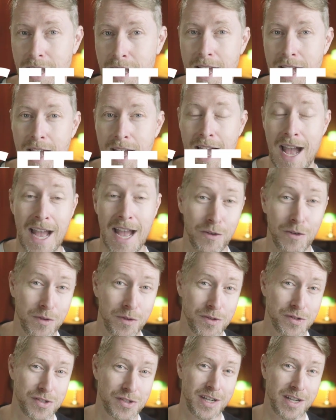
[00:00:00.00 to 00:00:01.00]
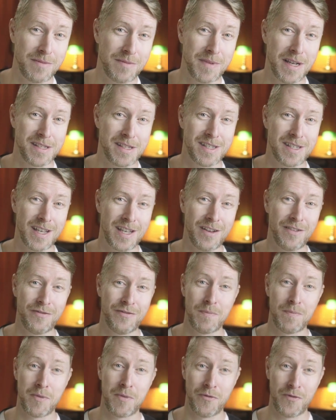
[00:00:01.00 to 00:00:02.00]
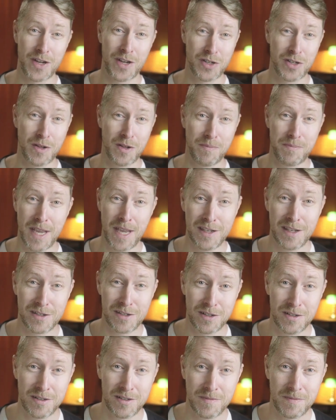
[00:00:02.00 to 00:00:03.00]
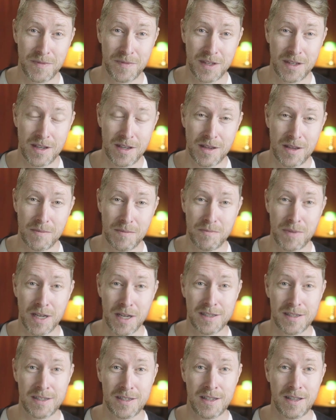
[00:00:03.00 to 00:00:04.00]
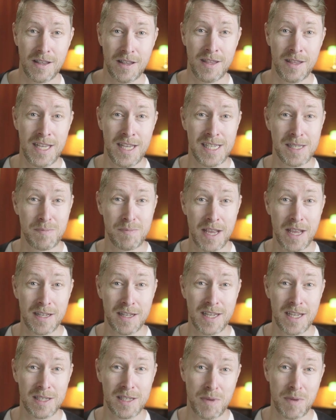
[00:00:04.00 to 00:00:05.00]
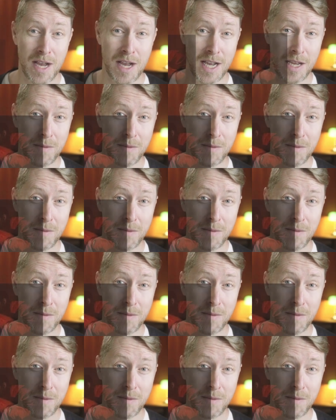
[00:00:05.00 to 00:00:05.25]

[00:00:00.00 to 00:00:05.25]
I don't consider myself a professional painter, but these paintings behind me